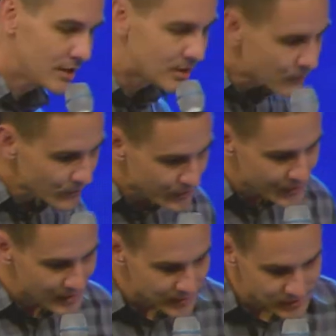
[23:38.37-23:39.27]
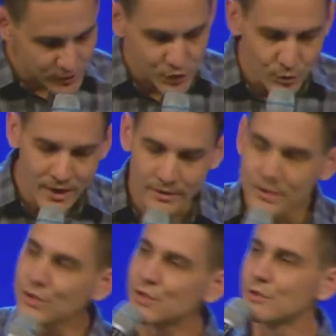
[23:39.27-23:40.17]
different things. The
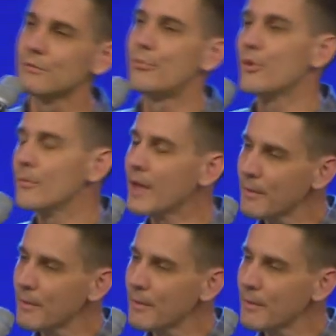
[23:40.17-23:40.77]
surroundings are so important.